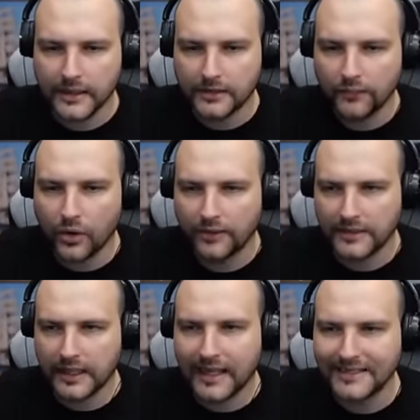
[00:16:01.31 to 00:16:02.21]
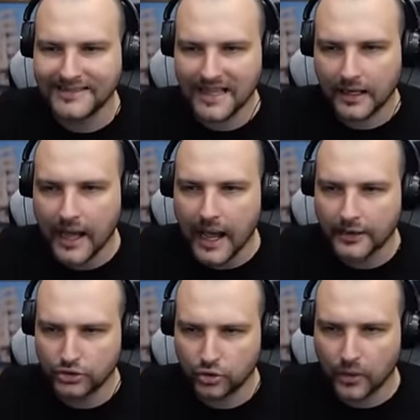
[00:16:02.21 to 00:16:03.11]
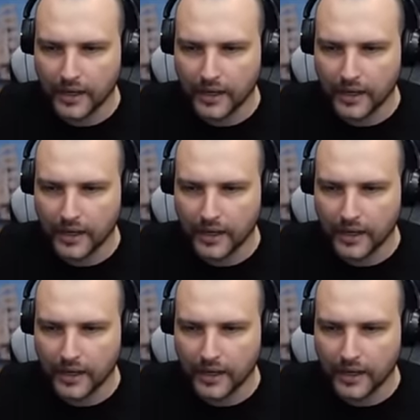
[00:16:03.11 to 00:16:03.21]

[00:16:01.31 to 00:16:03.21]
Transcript: involved against the guys who are